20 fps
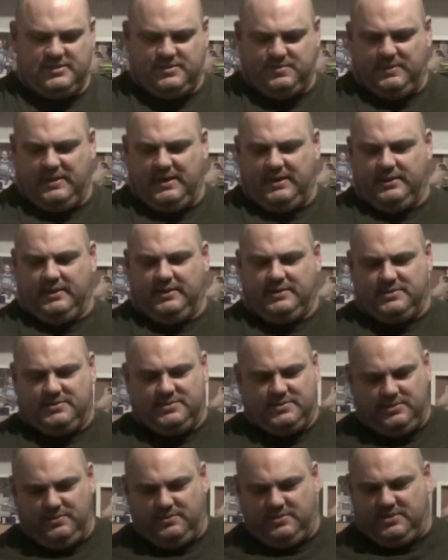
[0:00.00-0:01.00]
Splendid.
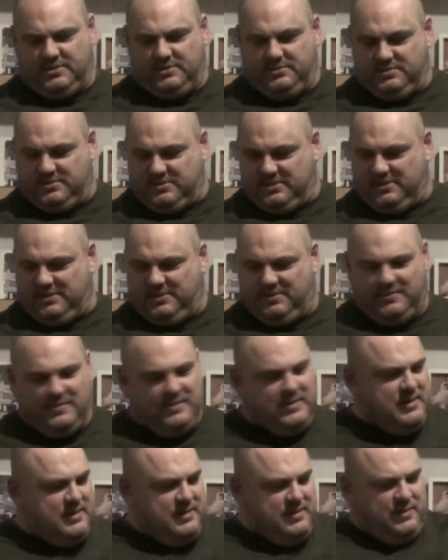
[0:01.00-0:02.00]
Suits you, sir.
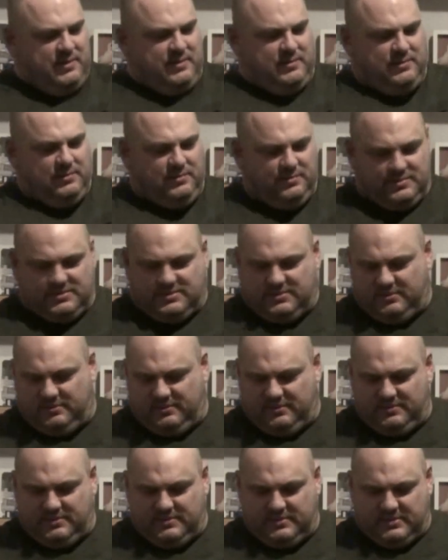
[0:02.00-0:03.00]
Oh,
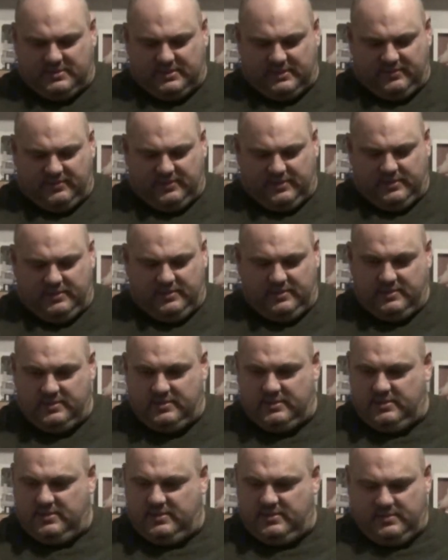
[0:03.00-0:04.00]
sorry, I'm just having...
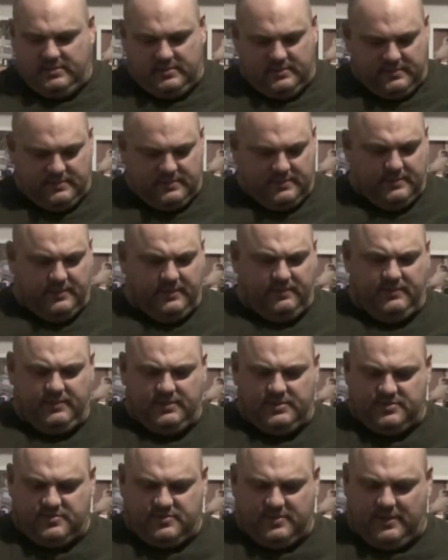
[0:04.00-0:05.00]
Am I
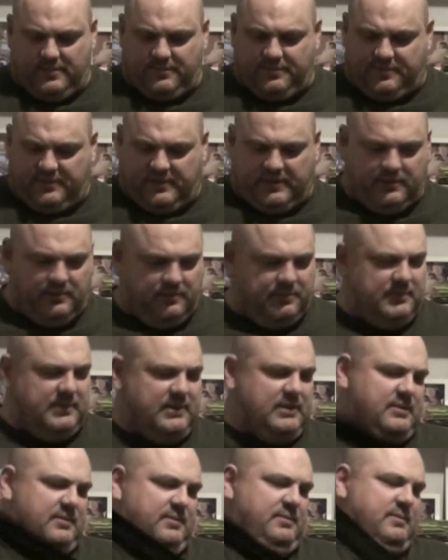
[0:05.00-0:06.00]
having strap fail?
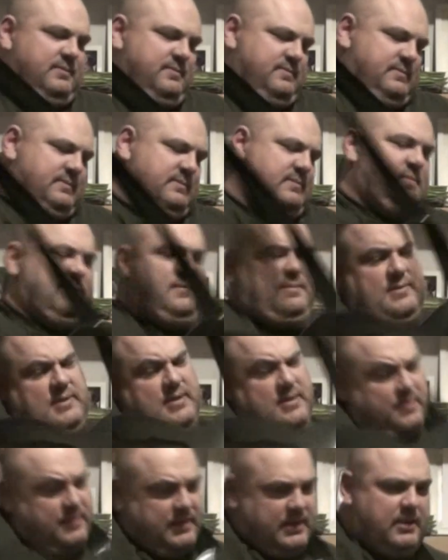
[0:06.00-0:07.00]
No.
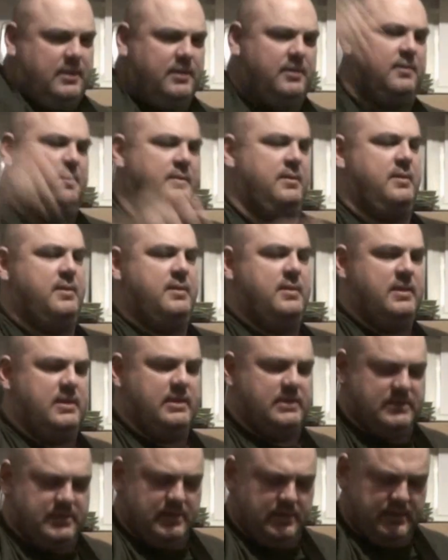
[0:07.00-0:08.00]
Okay.
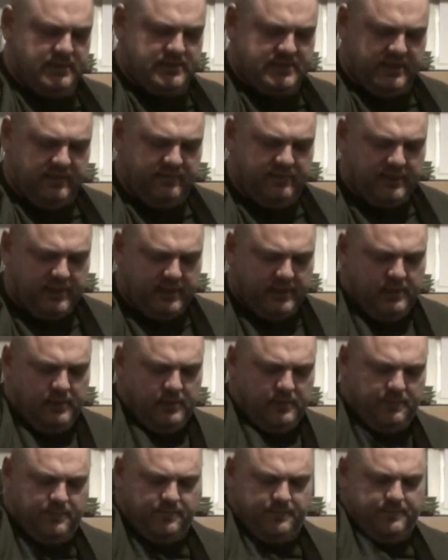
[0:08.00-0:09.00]
So let's give it a
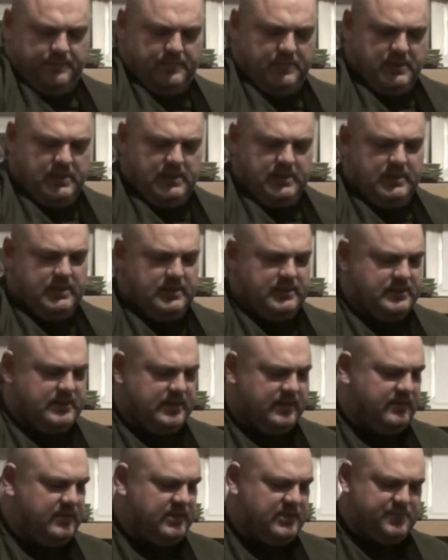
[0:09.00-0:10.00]
go.
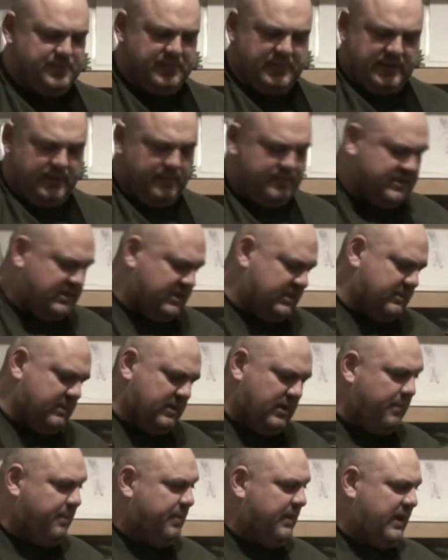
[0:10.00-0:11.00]
Give these pickups
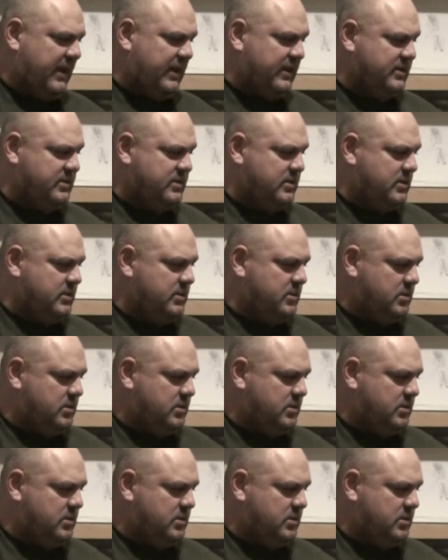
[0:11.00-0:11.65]
a bash.